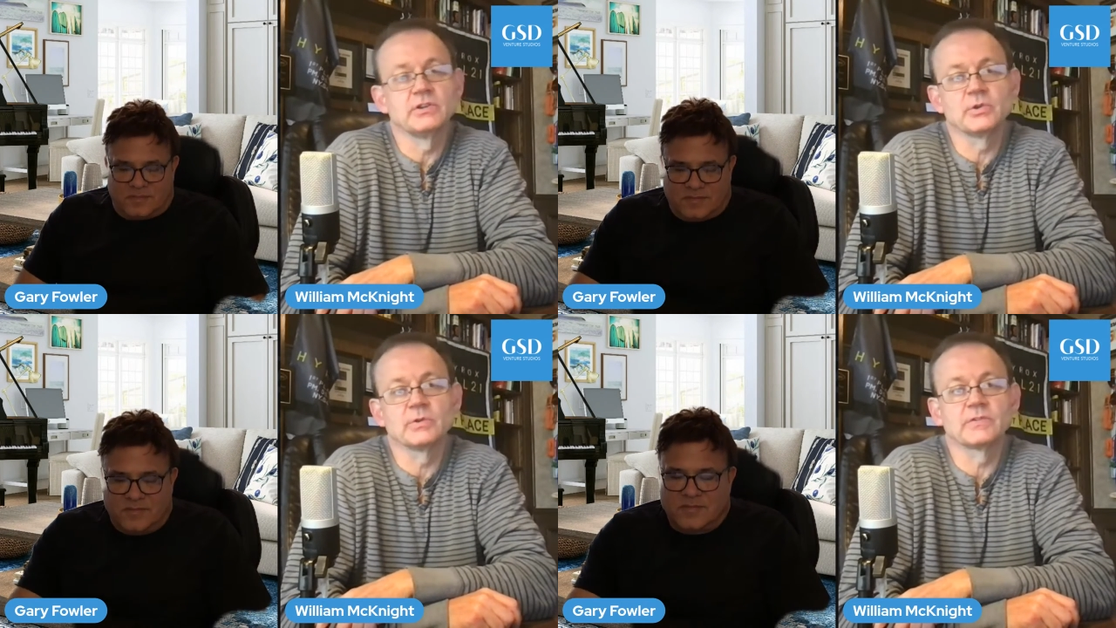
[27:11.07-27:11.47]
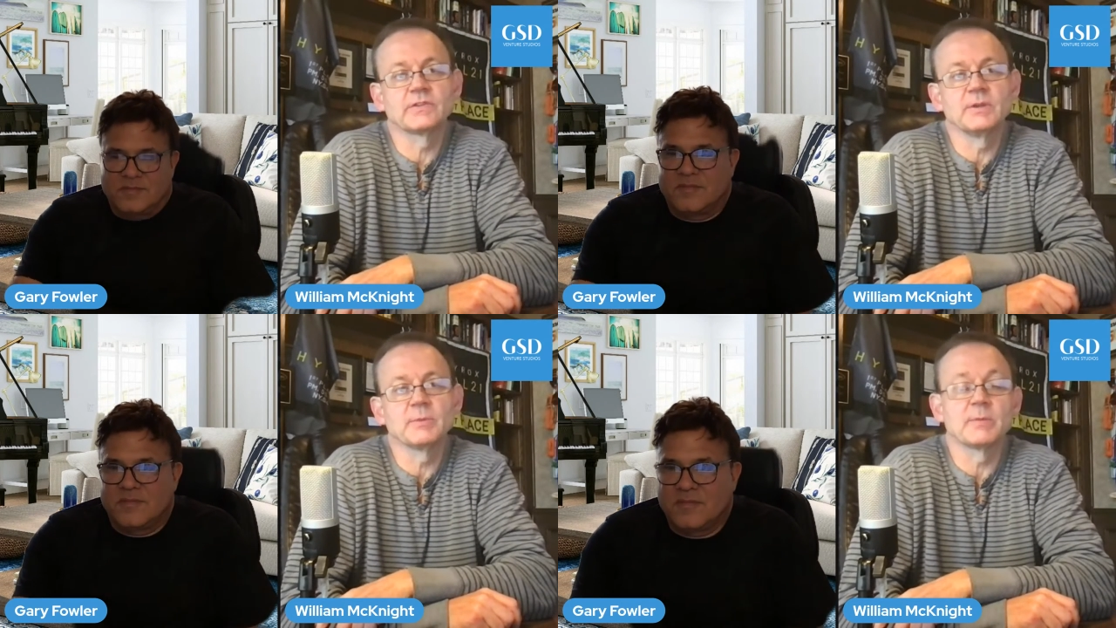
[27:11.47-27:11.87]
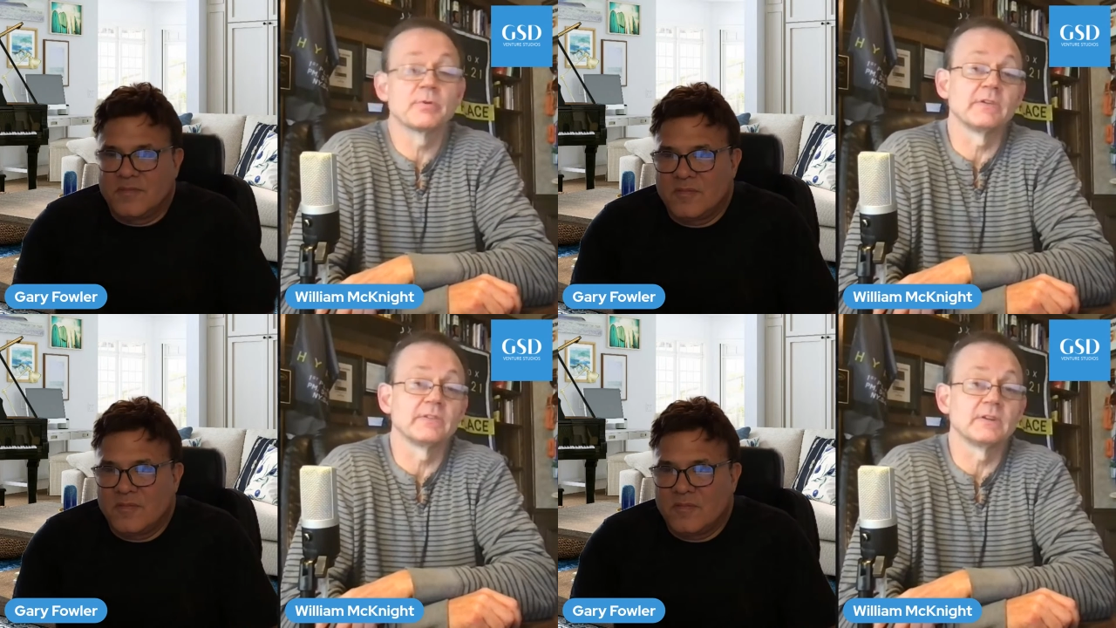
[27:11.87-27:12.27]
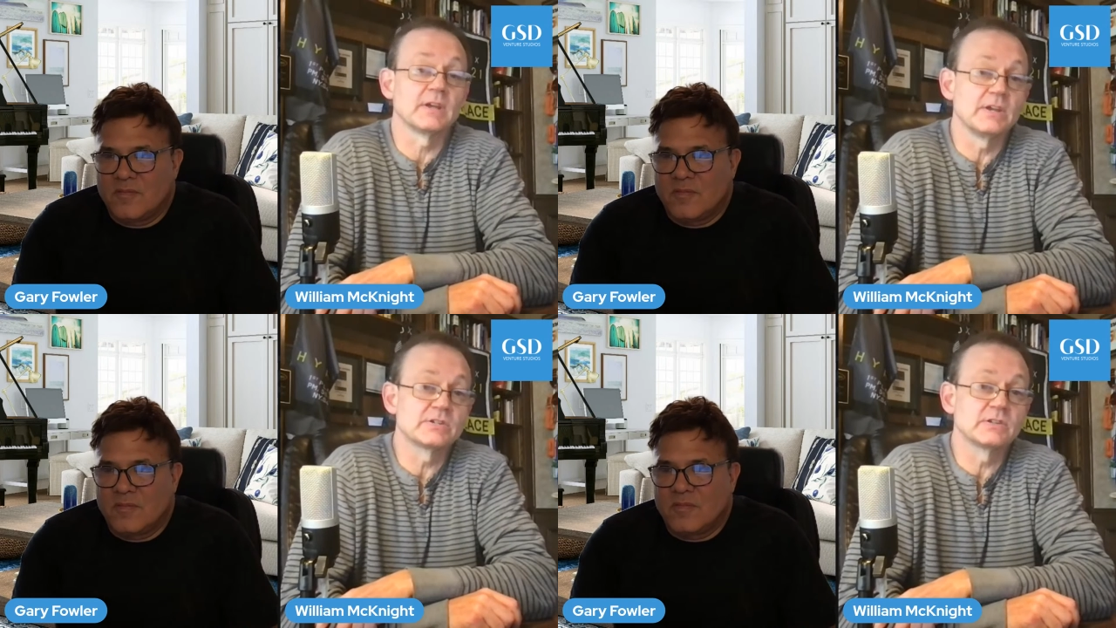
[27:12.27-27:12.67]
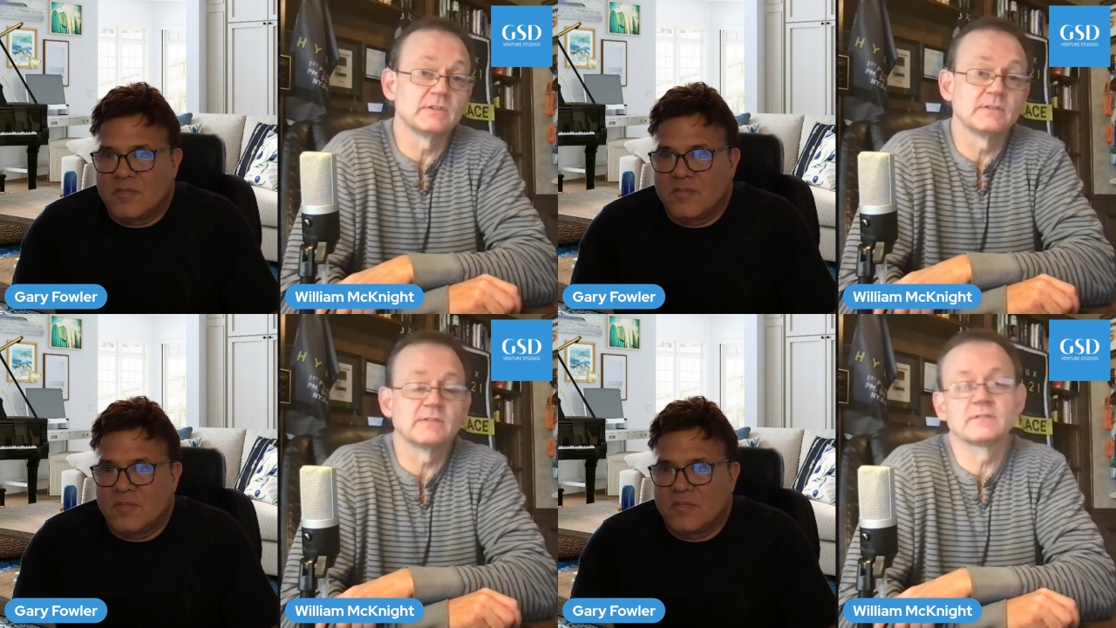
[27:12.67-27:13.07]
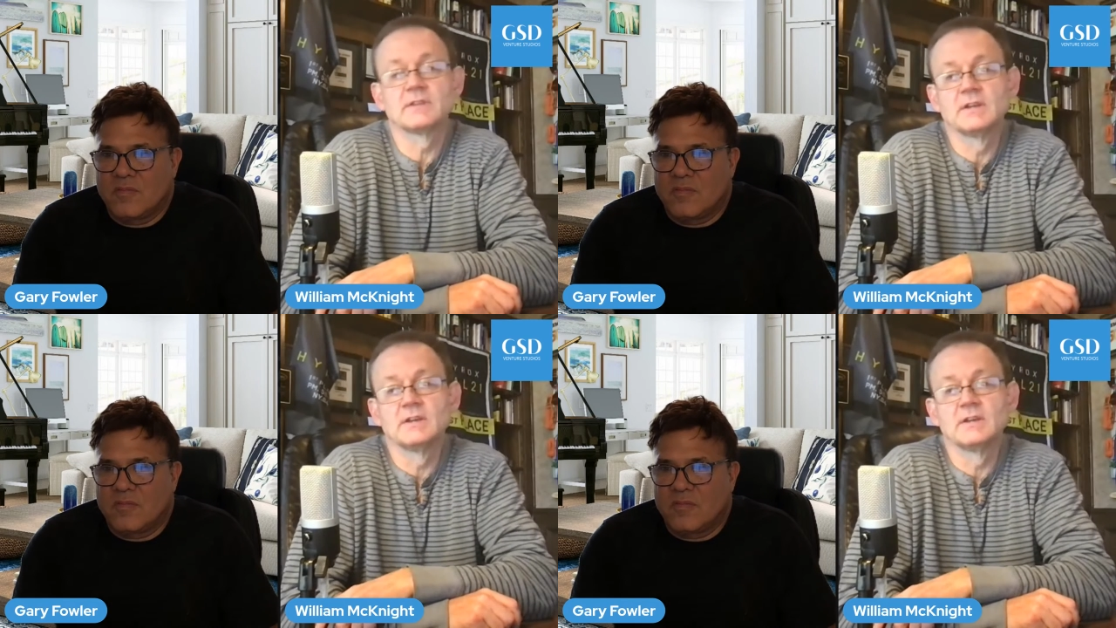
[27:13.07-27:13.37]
Speaker 1: You can see my presentations,